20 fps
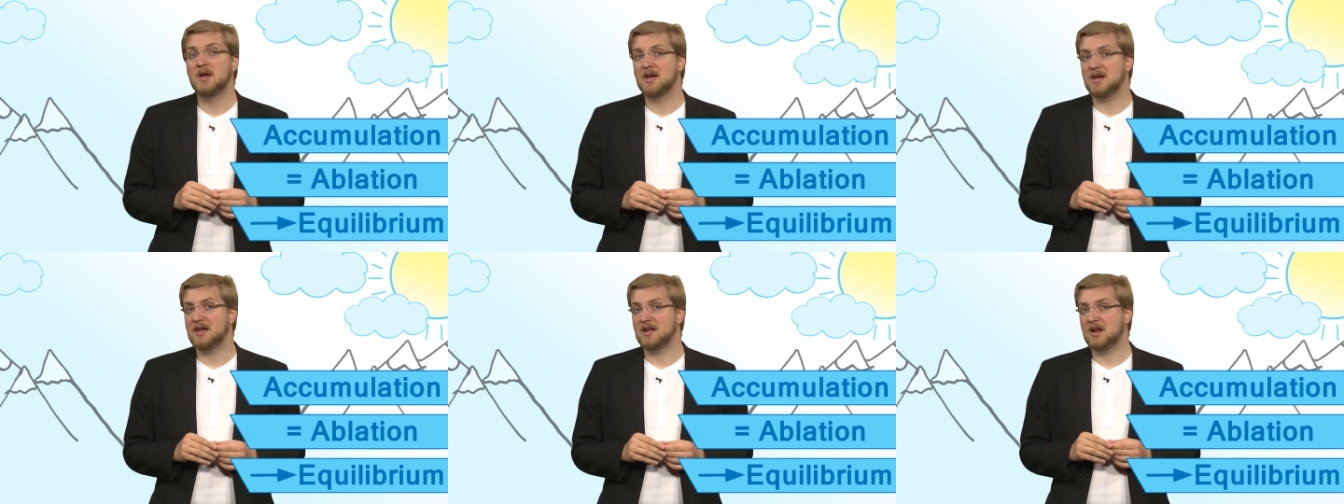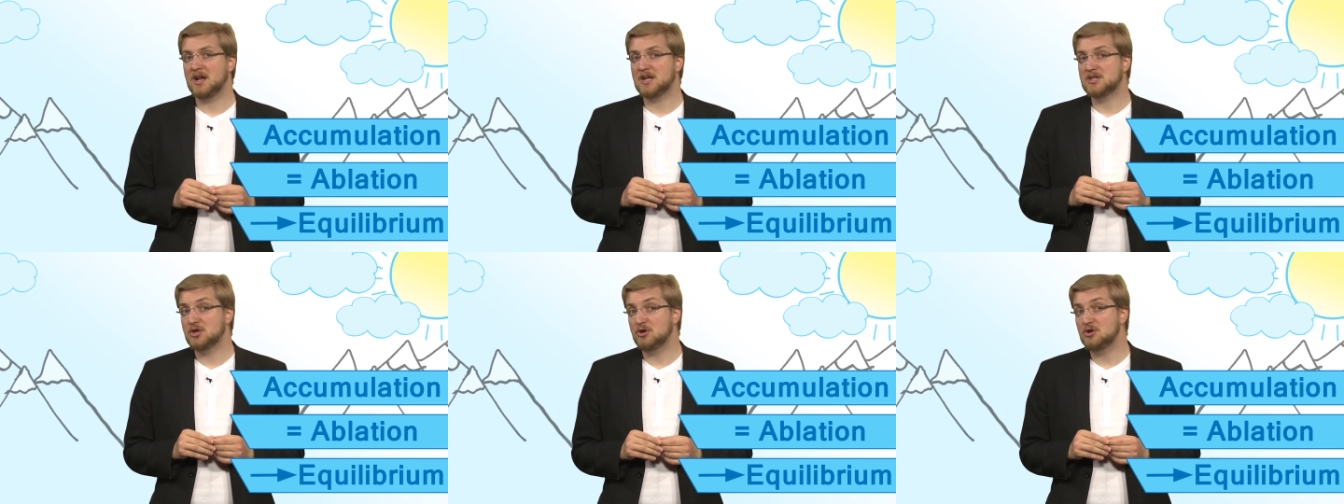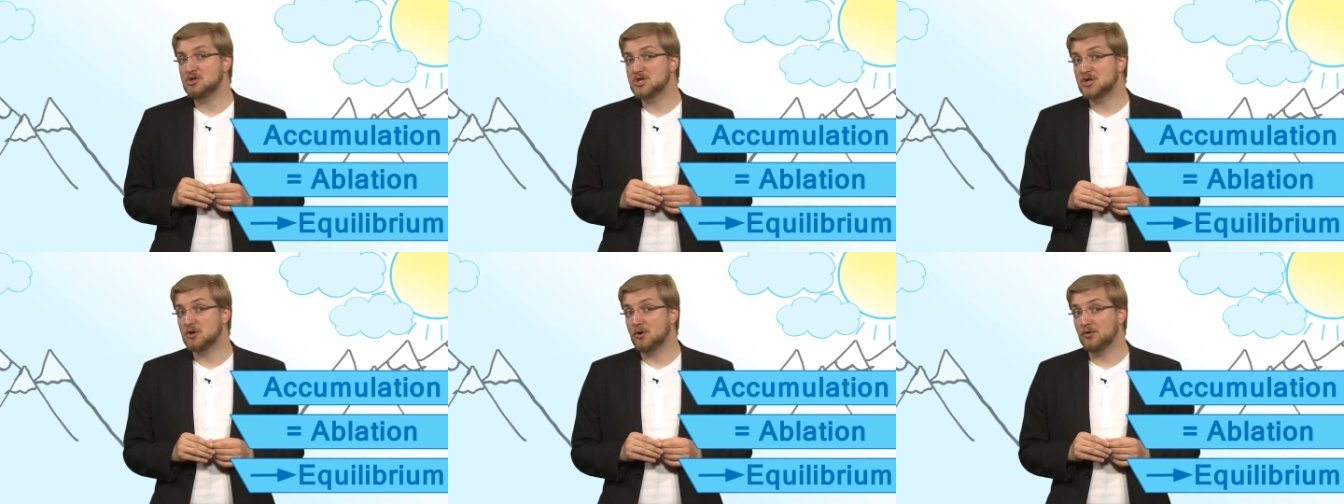In
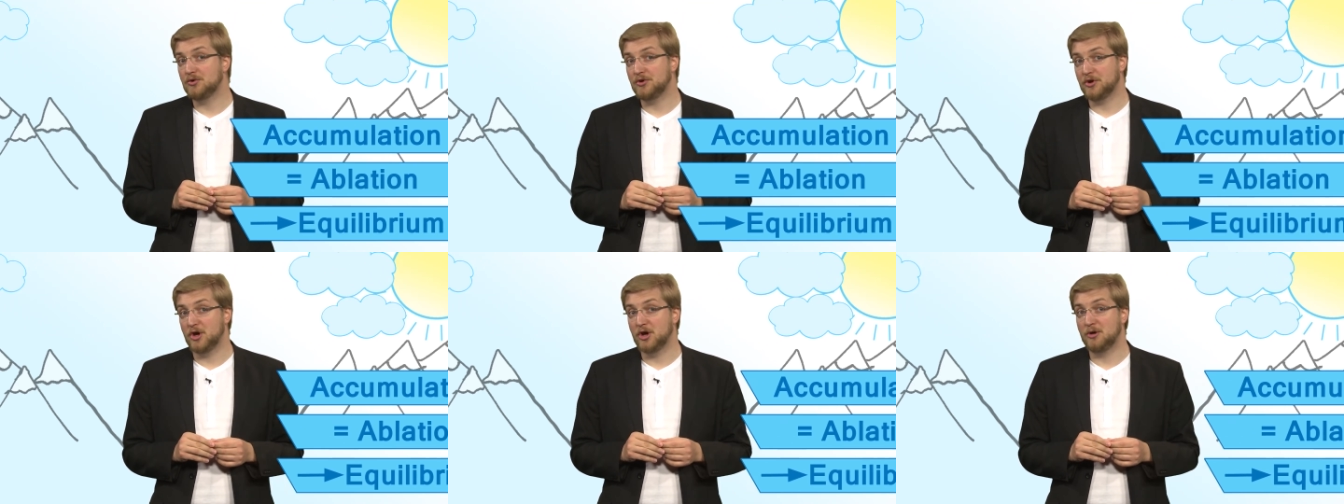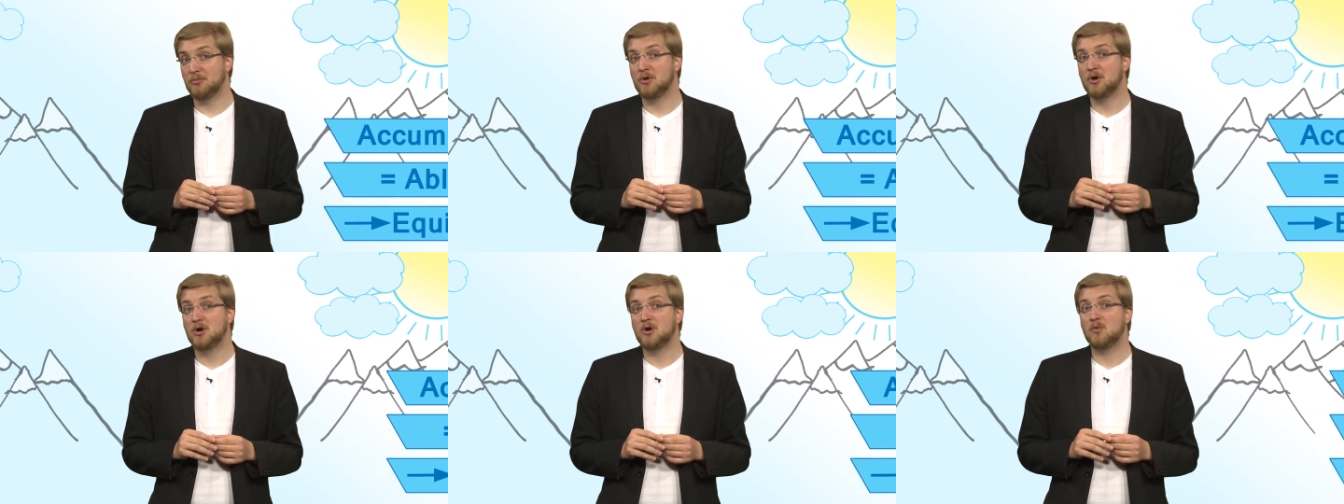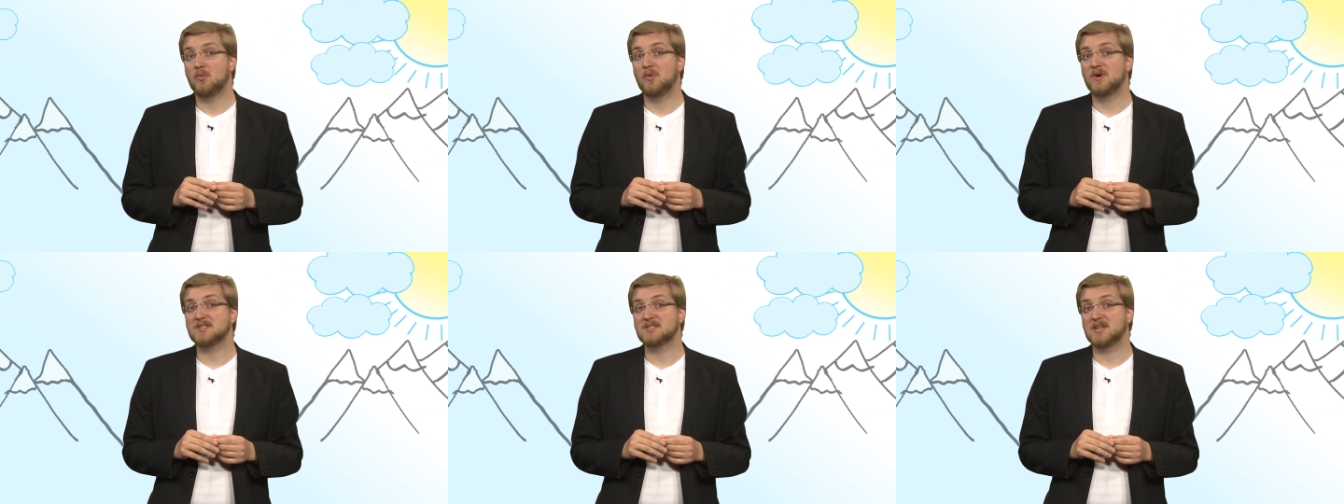glaciological terms,
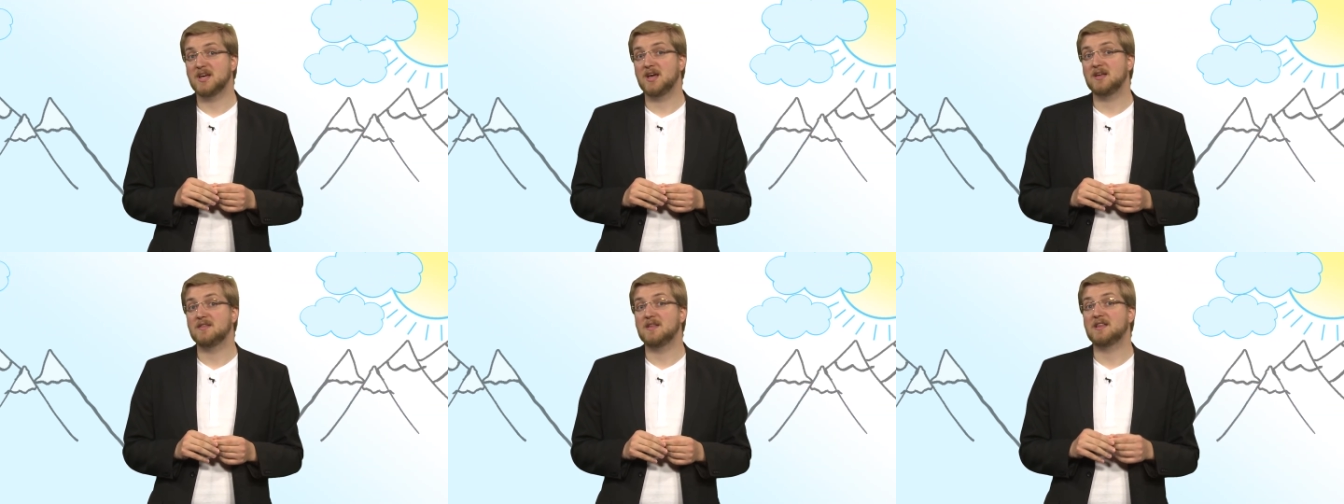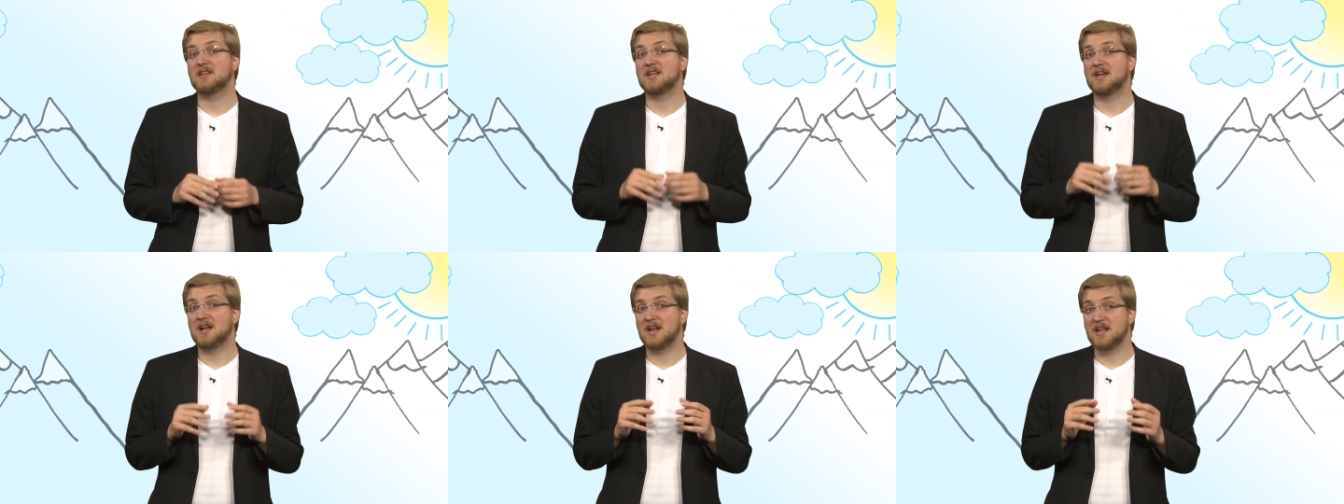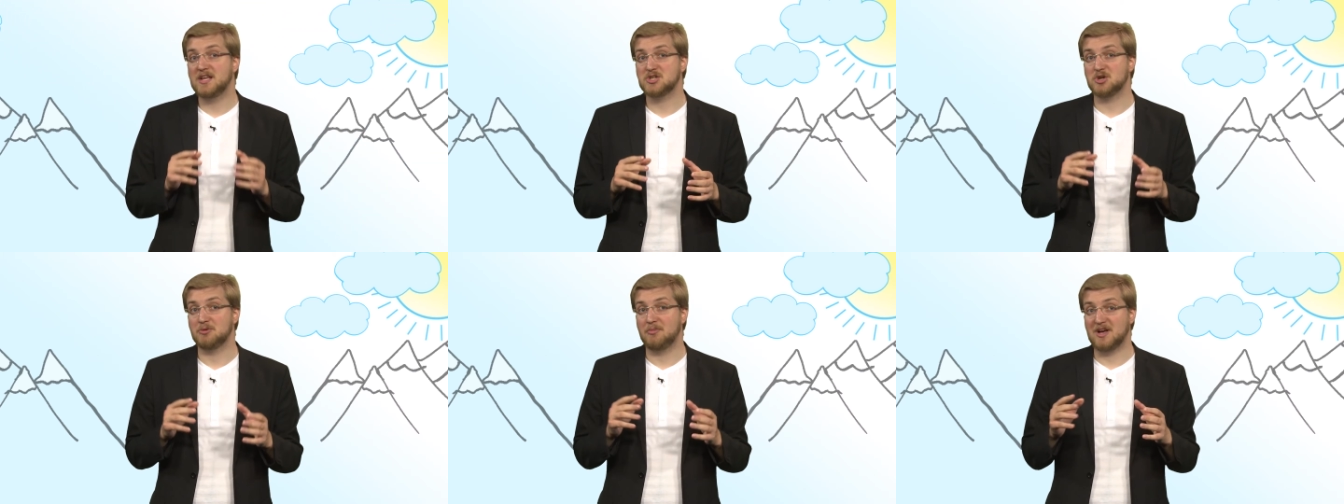we say that the
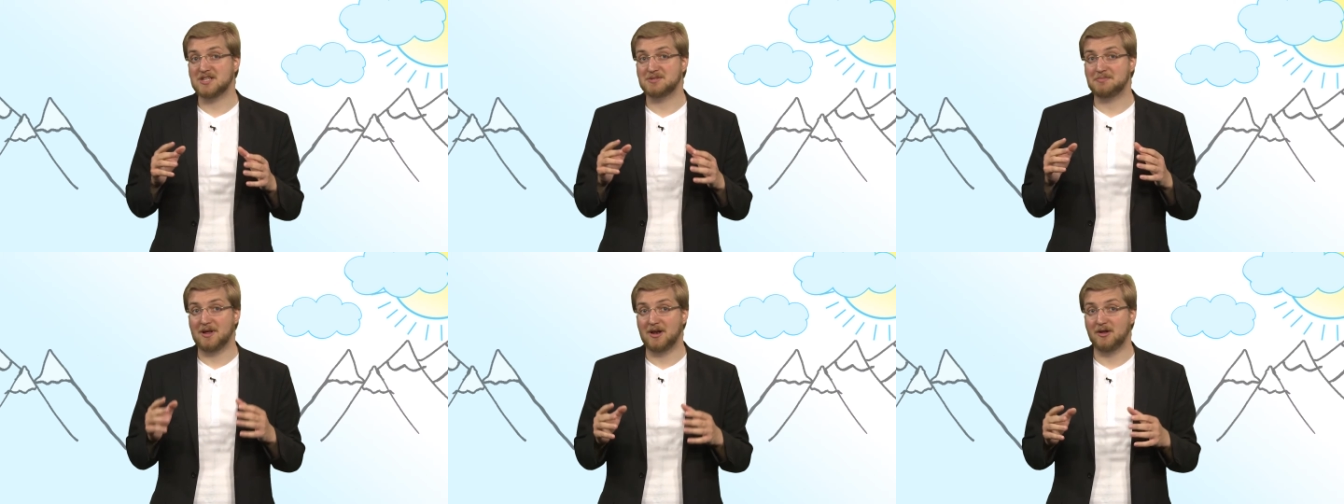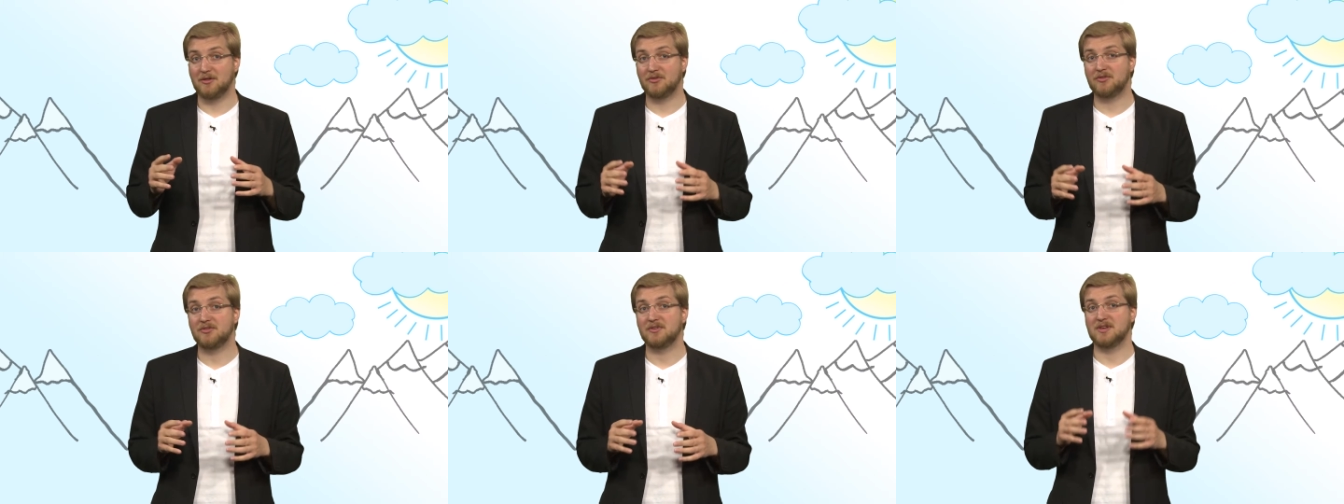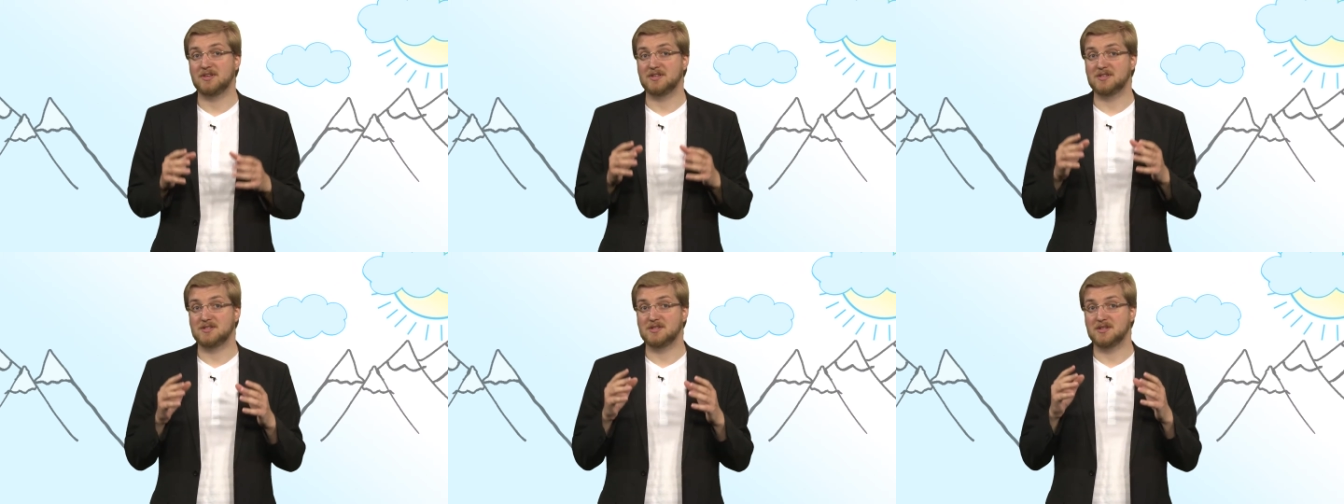glacier mass balance
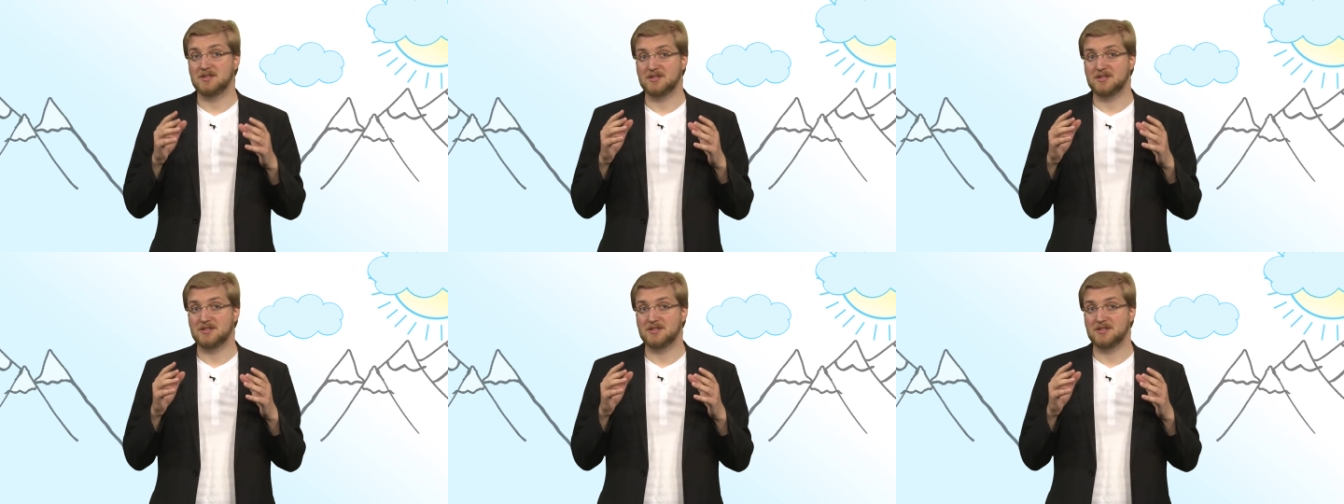is